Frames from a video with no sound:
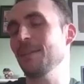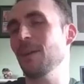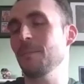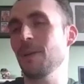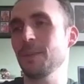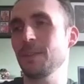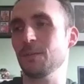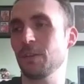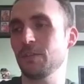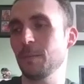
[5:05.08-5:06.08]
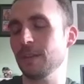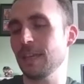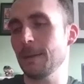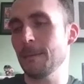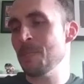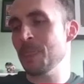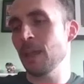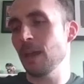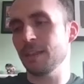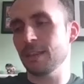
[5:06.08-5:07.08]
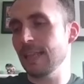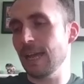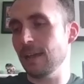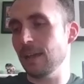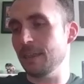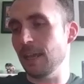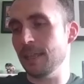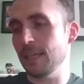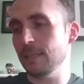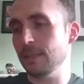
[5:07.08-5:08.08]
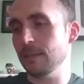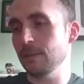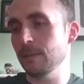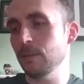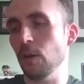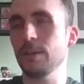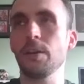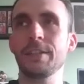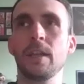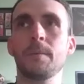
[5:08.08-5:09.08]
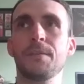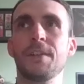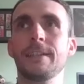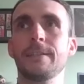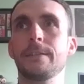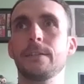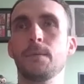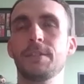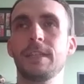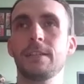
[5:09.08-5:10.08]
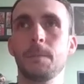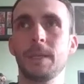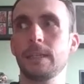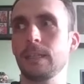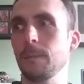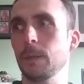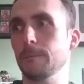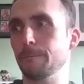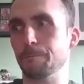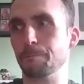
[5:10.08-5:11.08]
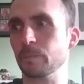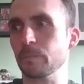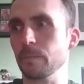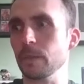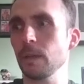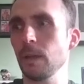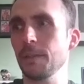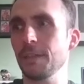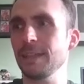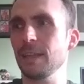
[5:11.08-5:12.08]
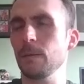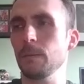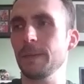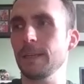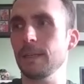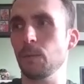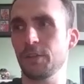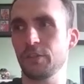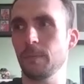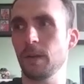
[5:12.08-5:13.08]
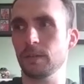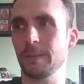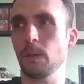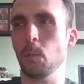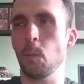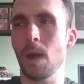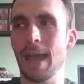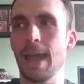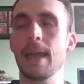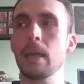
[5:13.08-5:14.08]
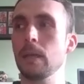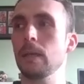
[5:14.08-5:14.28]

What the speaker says: might be the odd question mark there. Other than that, I think not in terms of his ability, but I think there will be question marks about where